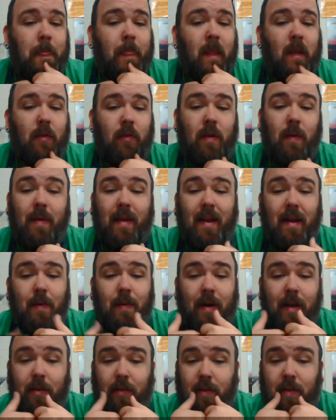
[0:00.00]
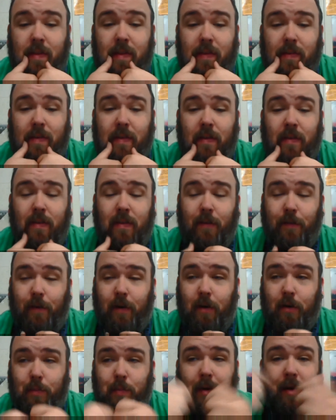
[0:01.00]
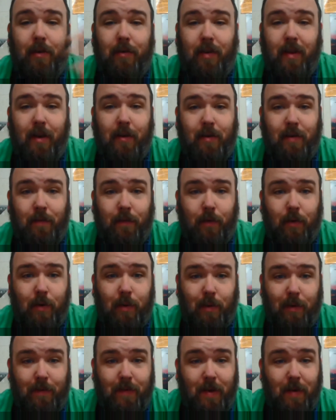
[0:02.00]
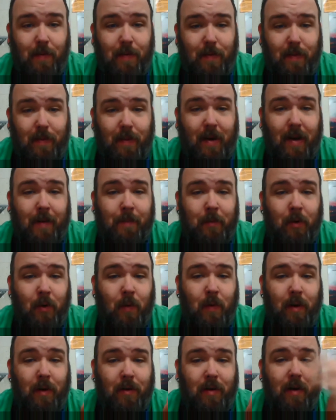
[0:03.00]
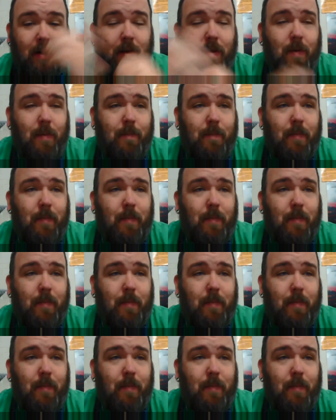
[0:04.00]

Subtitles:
So anyways, this is the first PlayStation 4 review that I'm going to do.